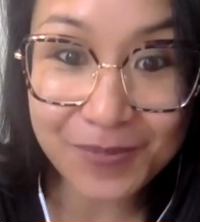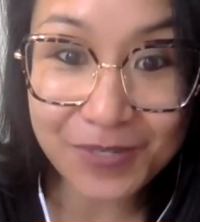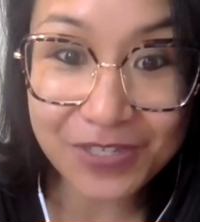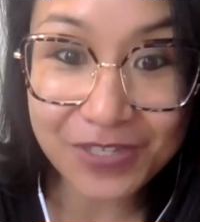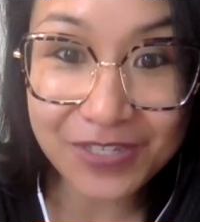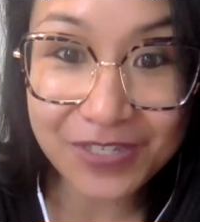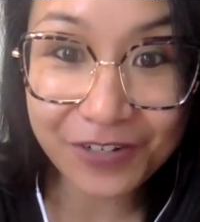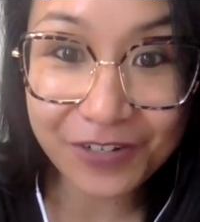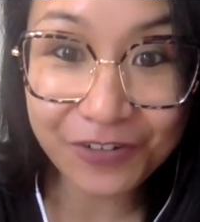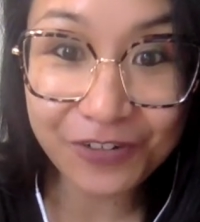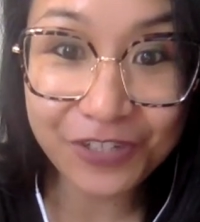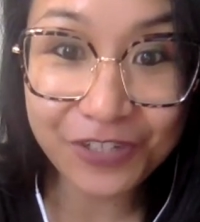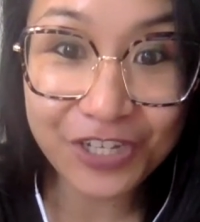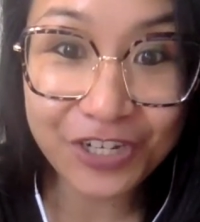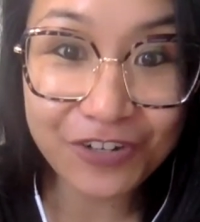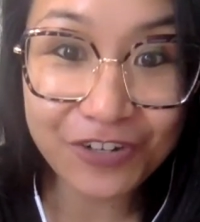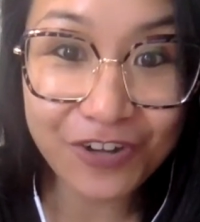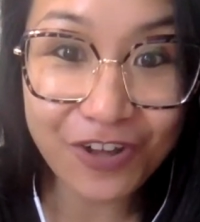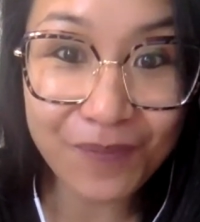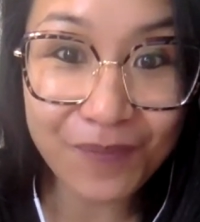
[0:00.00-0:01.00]
Because clearly
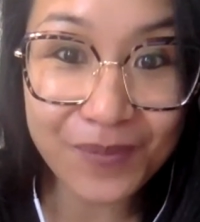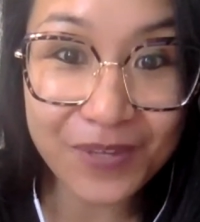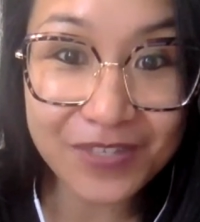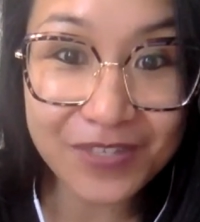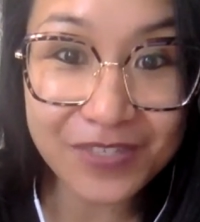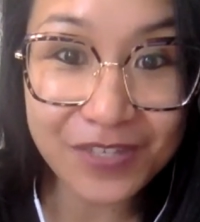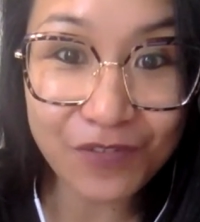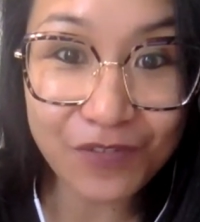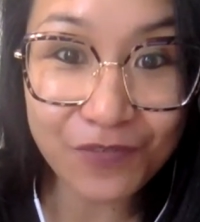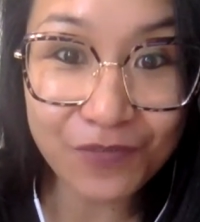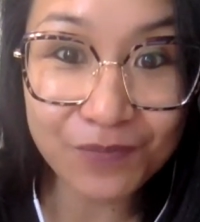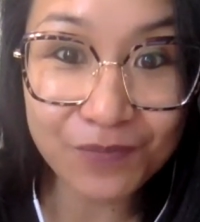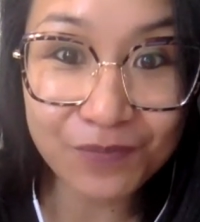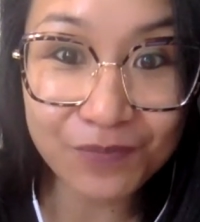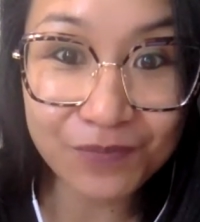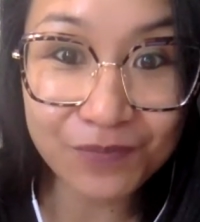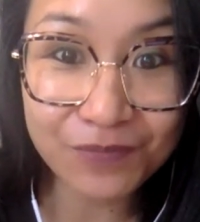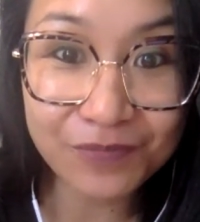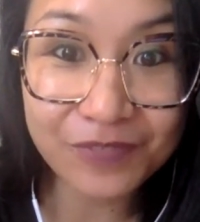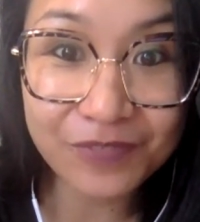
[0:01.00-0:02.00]
you're not being
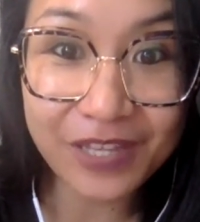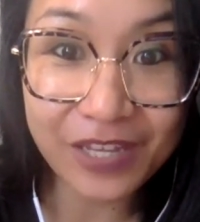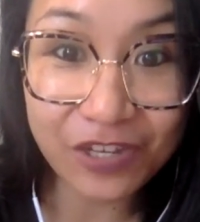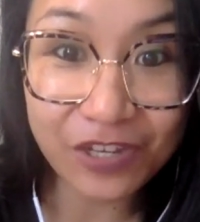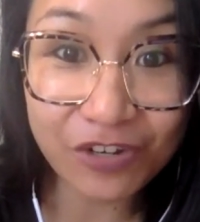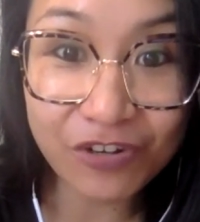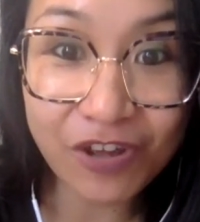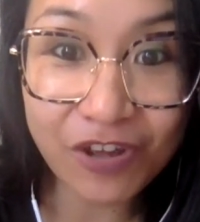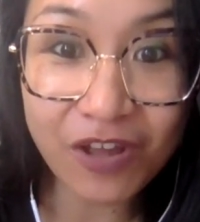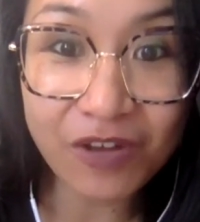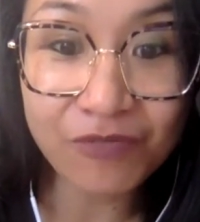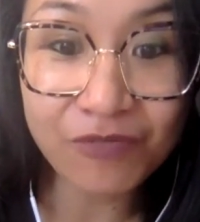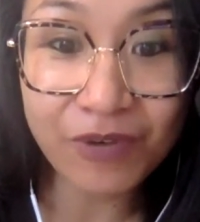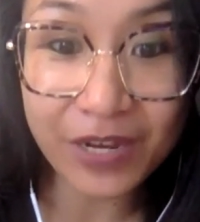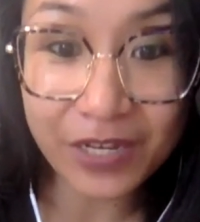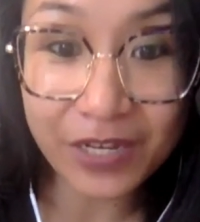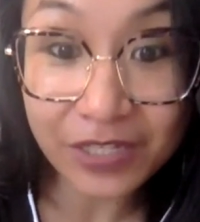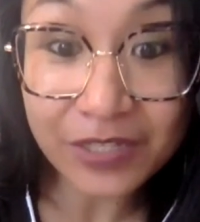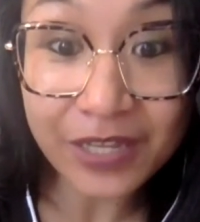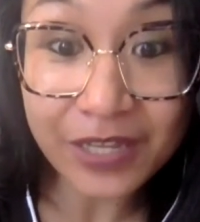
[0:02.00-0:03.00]
like you're not
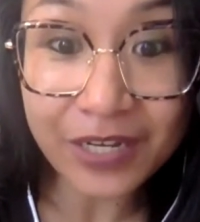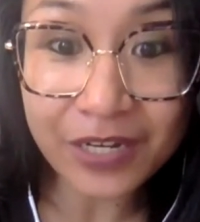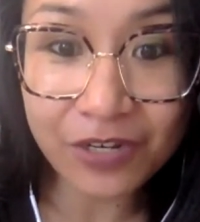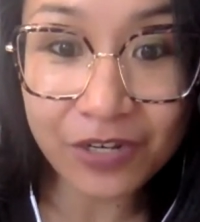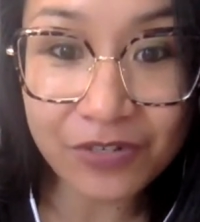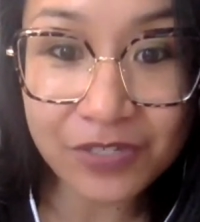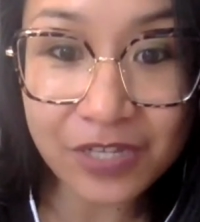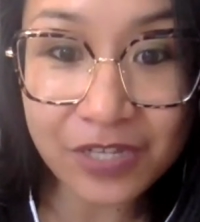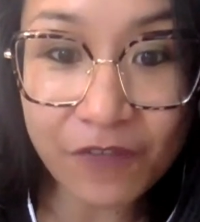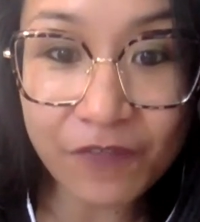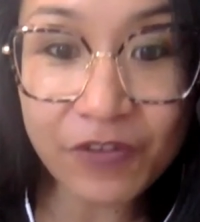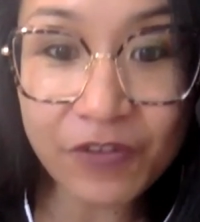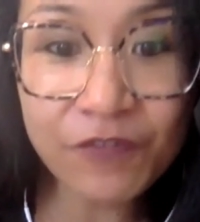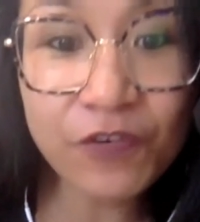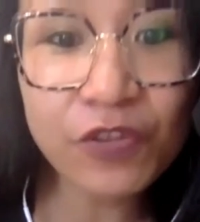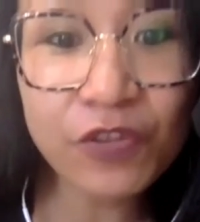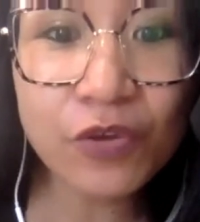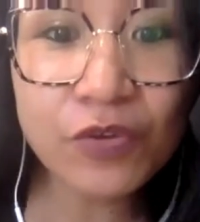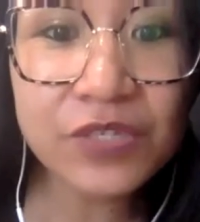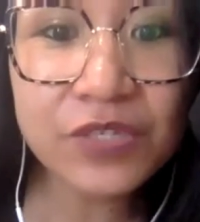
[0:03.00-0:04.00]
regulating yourself. And
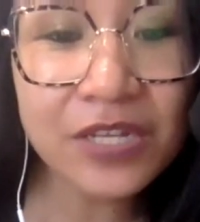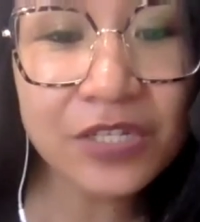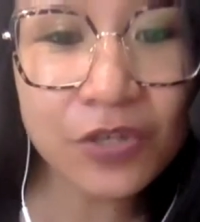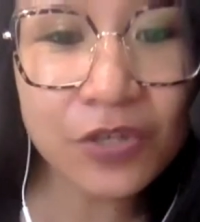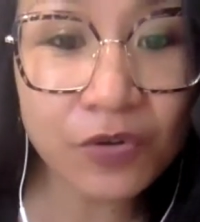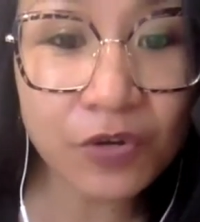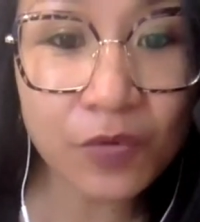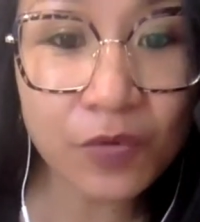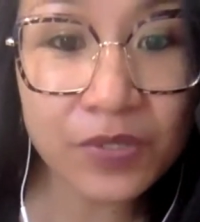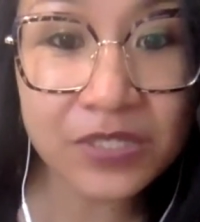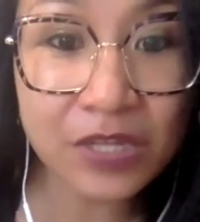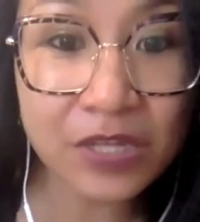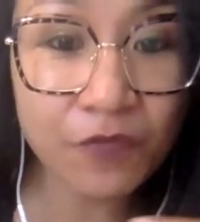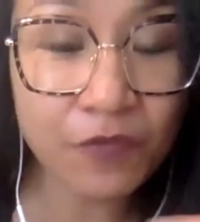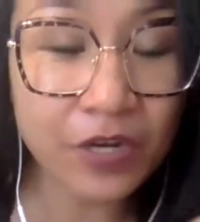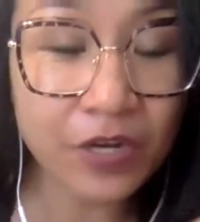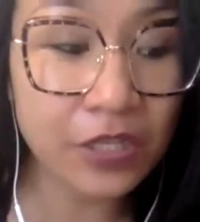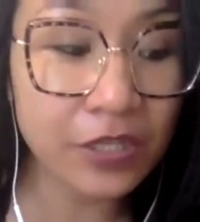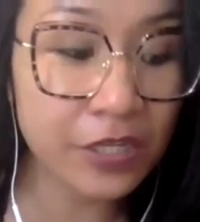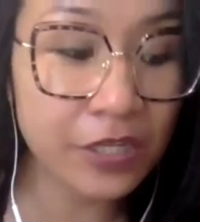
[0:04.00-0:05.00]
for those that don't know what
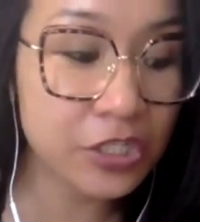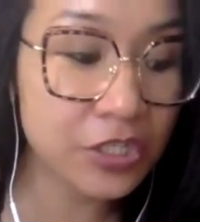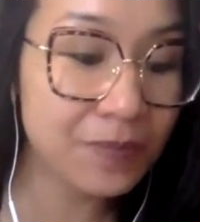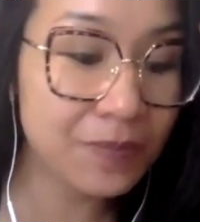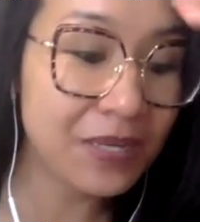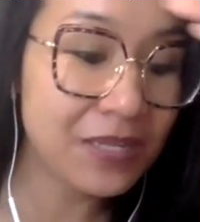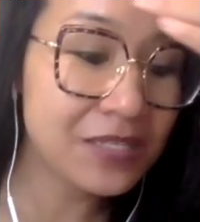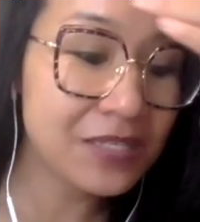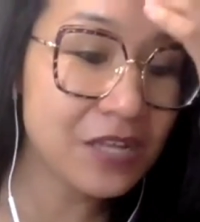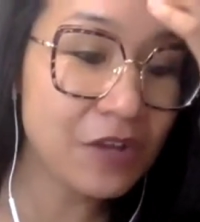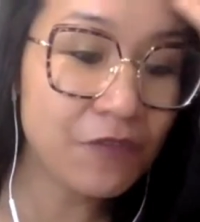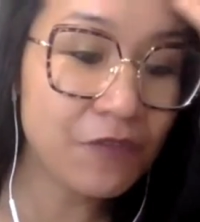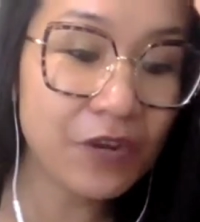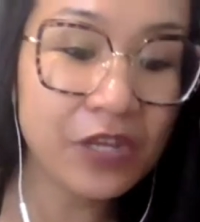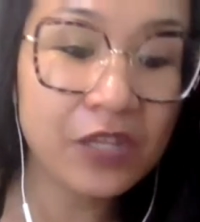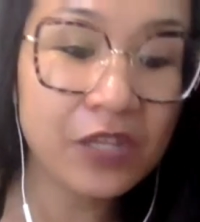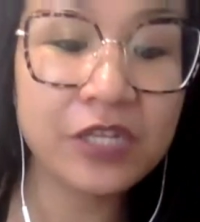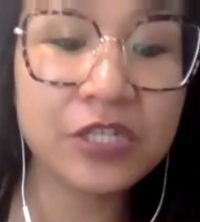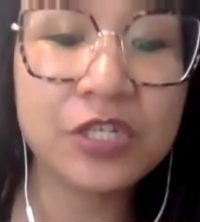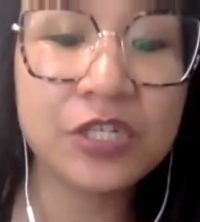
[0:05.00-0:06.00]
self regulation means
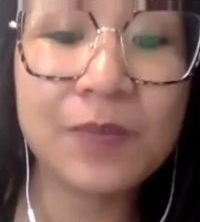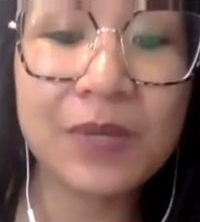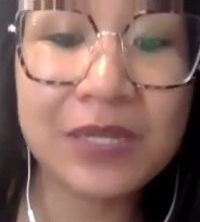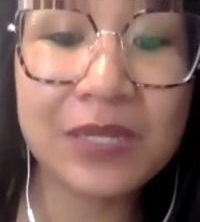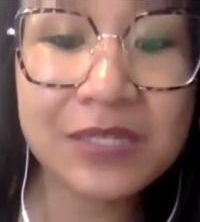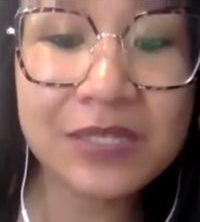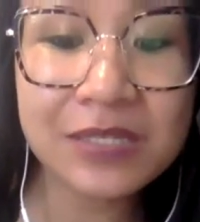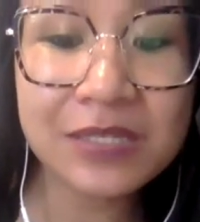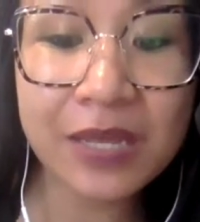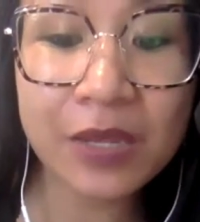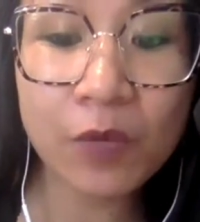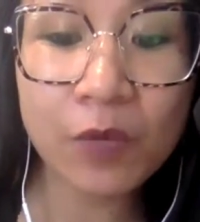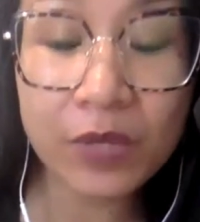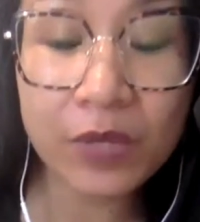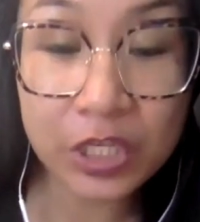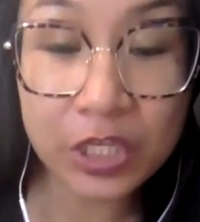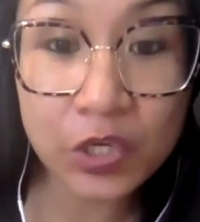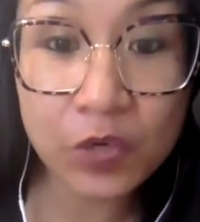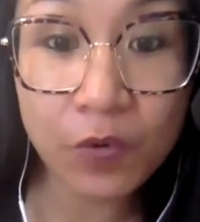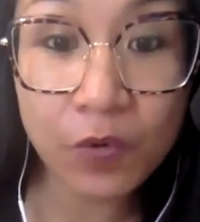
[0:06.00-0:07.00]
is like
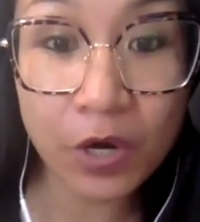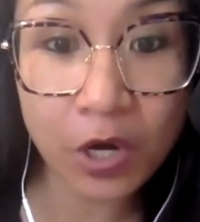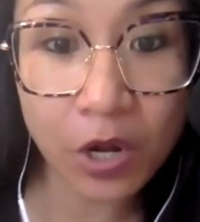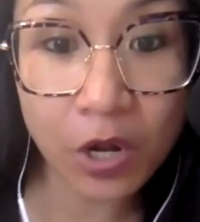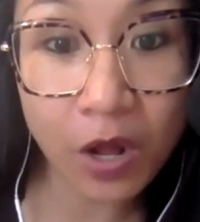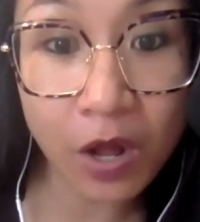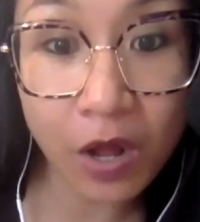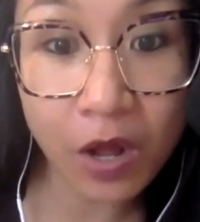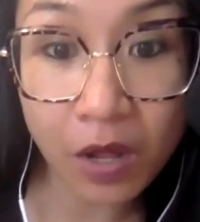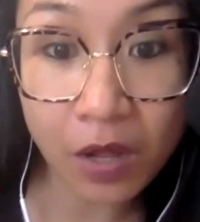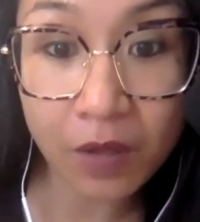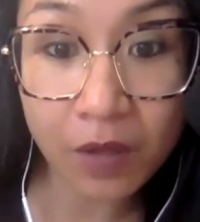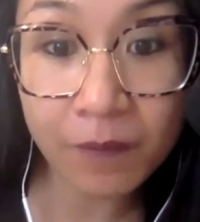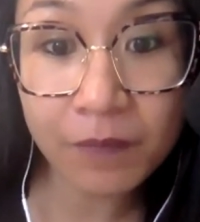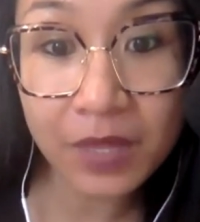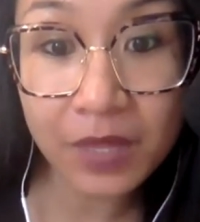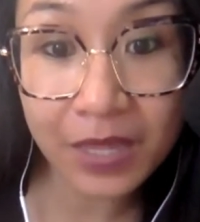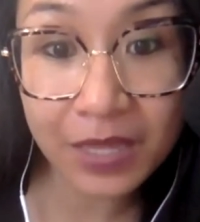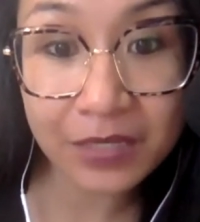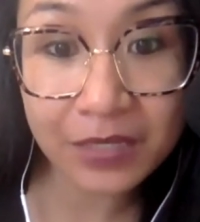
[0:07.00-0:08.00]
when you are
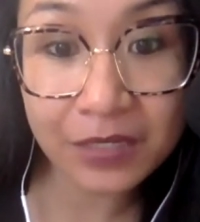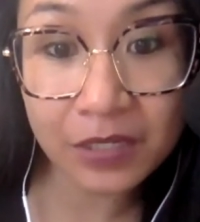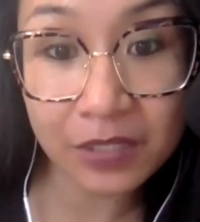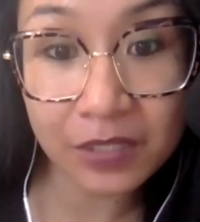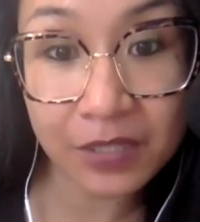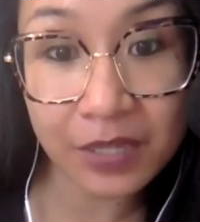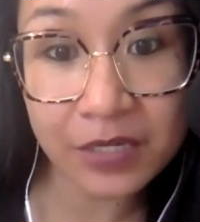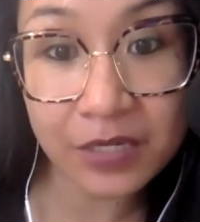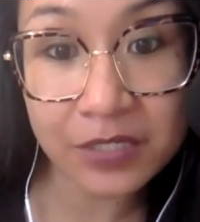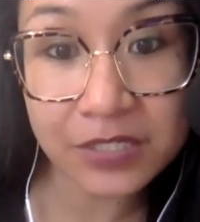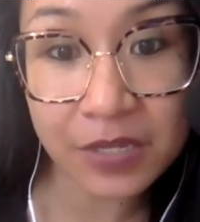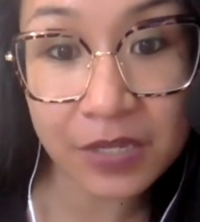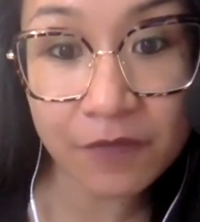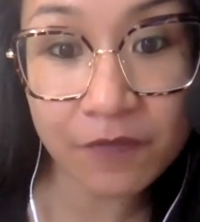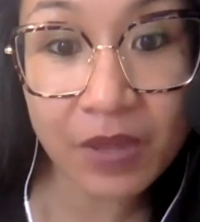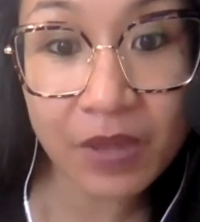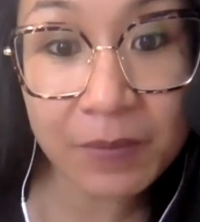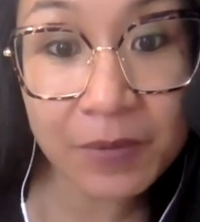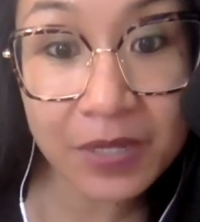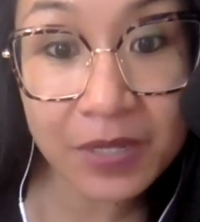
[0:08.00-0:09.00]
calm and
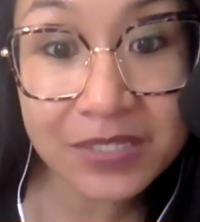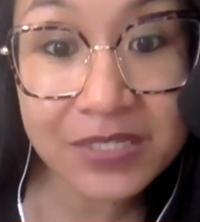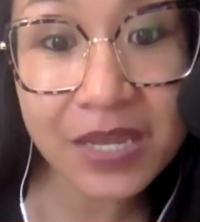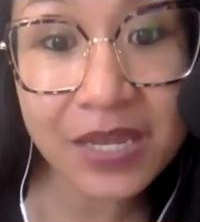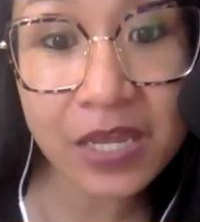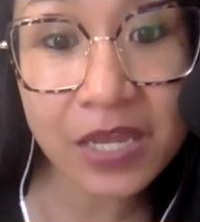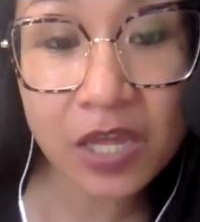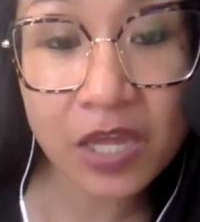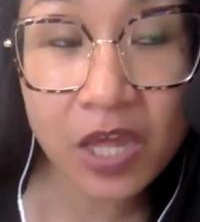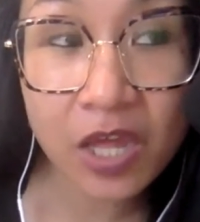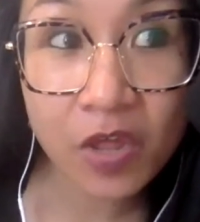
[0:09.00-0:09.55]
collective. I'm not saying